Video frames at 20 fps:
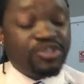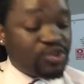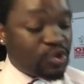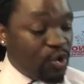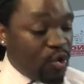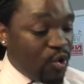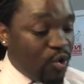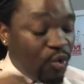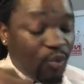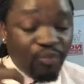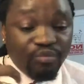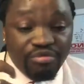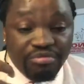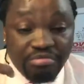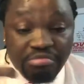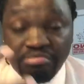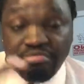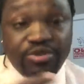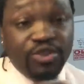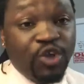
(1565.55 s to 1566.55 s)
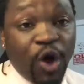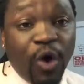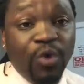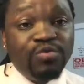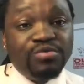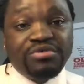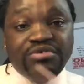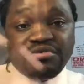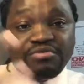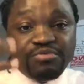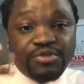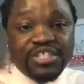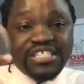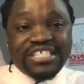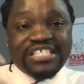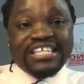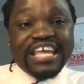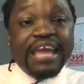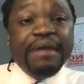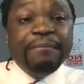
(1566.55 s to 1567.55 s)
So don't
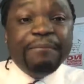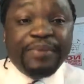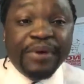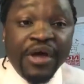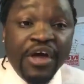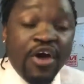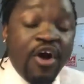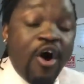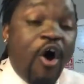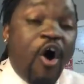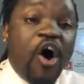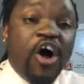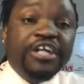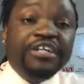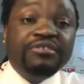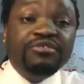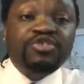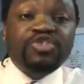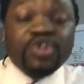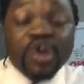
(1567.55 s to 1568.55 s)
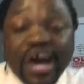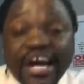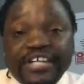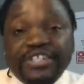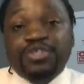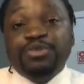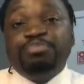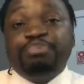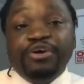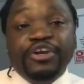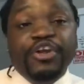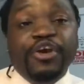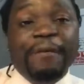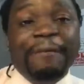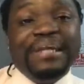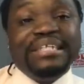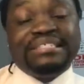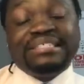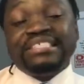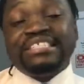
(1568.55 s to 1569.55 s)
skimp on trying to put your
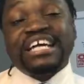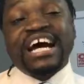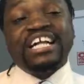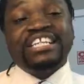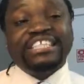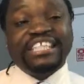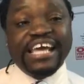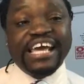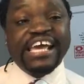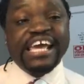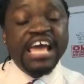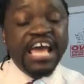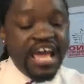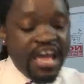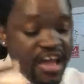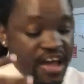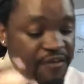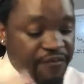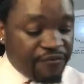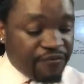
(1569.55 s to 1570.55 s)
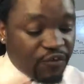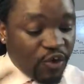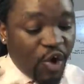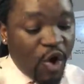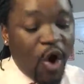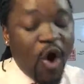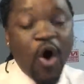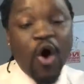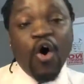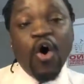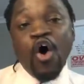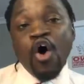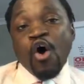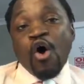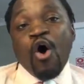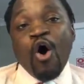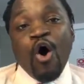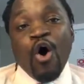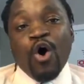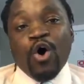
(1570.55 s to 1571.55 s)
message out there if your
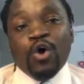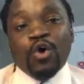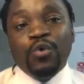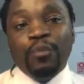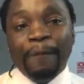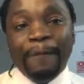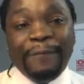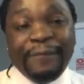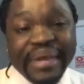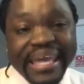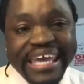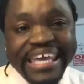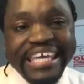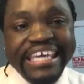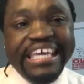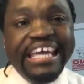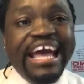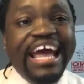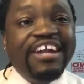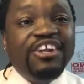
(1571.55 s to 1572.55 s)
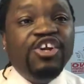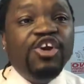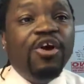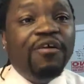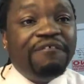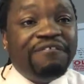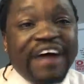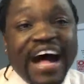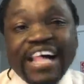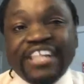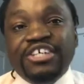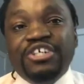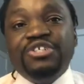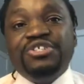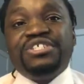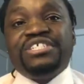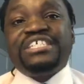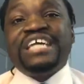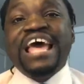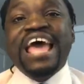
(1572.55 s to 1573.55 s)
whole being and your
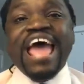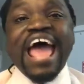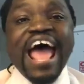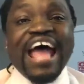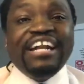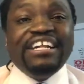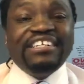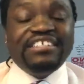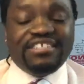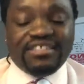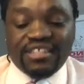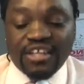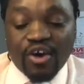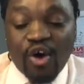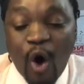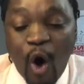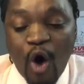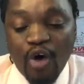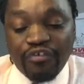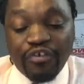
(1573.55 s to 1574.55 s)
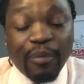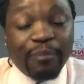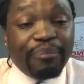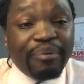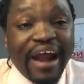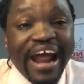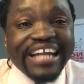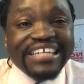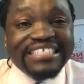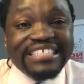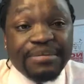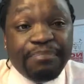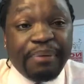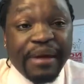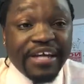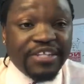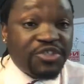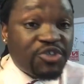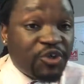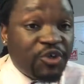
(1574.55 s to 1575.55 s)
values and the core of your brand
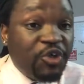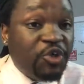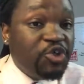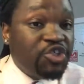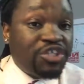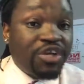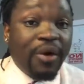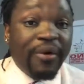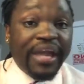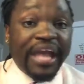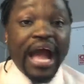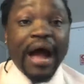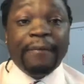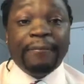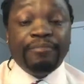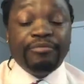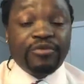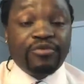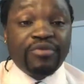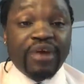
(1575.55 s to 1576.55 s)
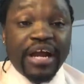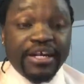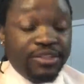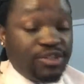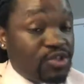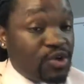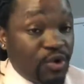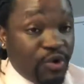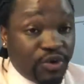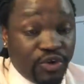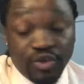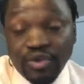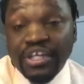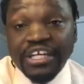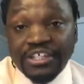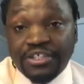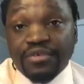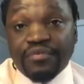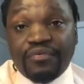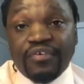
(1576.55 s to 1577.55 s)
depends on you showing up. All right, so you
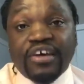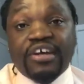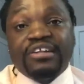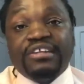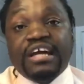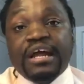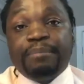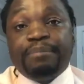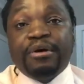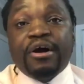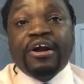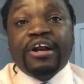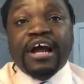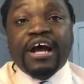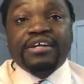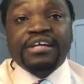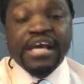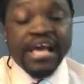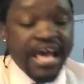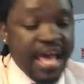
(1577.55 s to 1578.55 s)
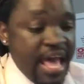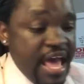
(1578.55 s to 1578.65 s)
need to figure that part out.